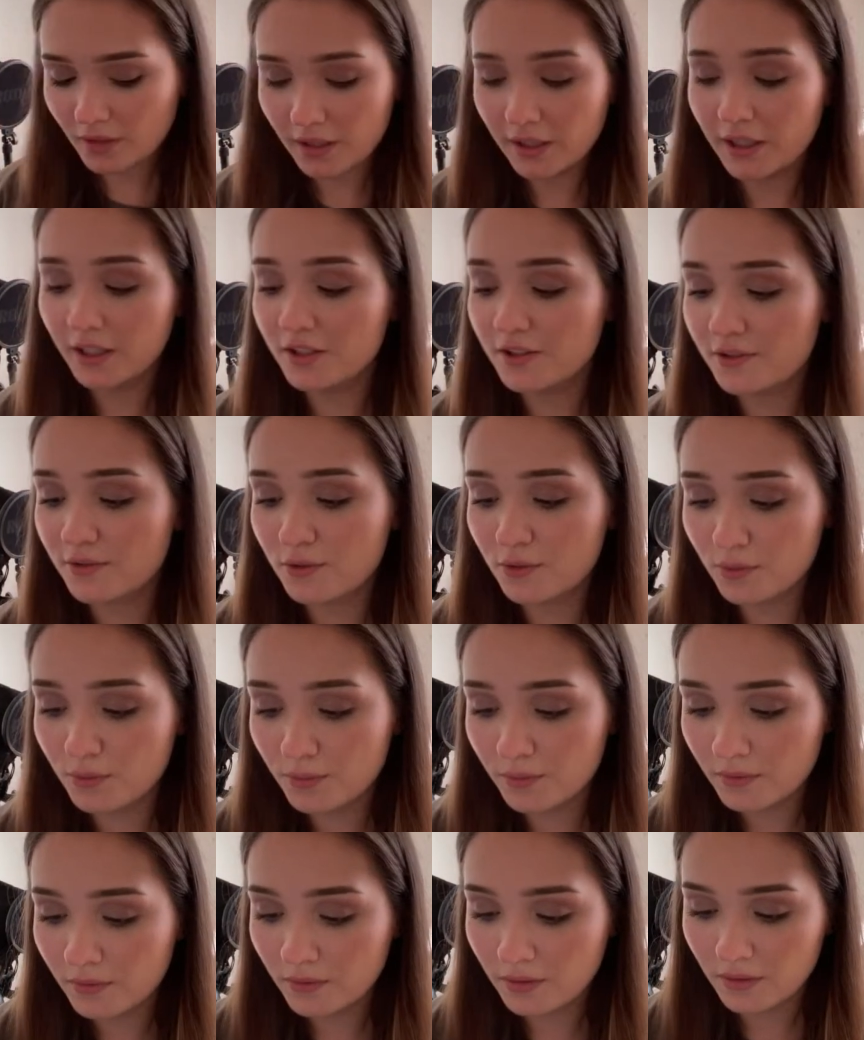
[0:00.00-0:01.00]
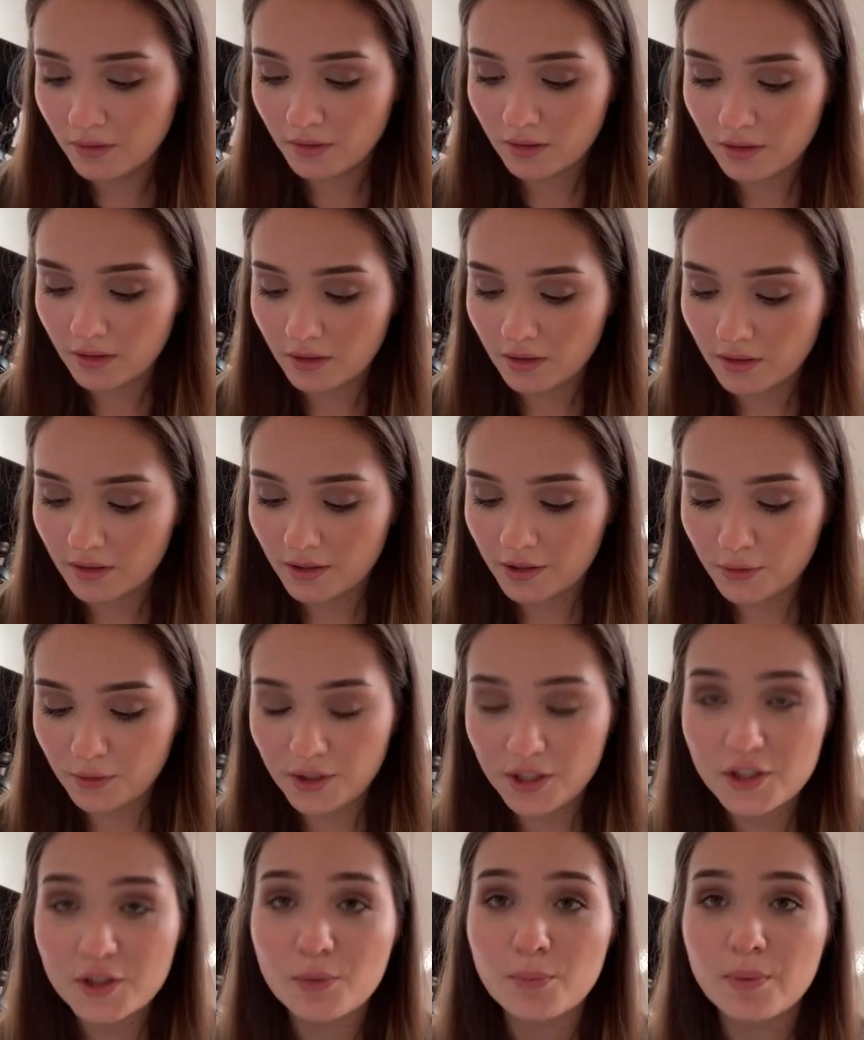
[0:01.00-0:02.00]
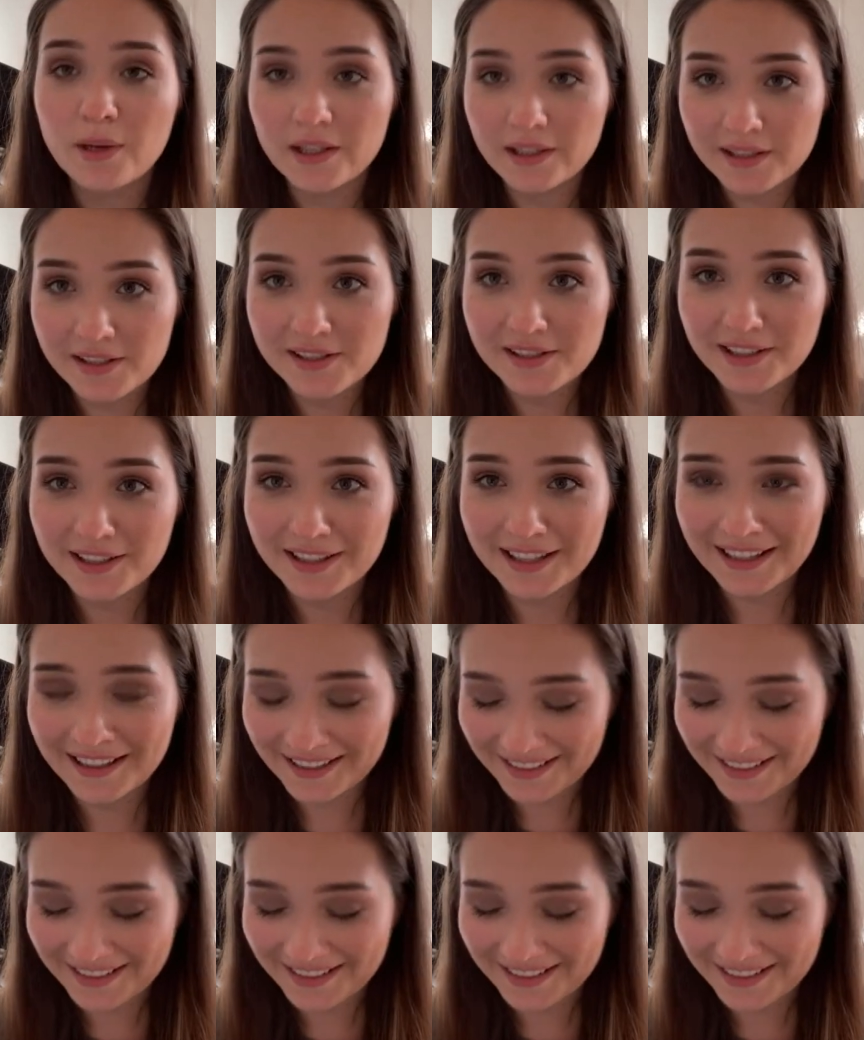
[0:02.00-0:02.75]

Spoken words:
It's true. You need to balance it.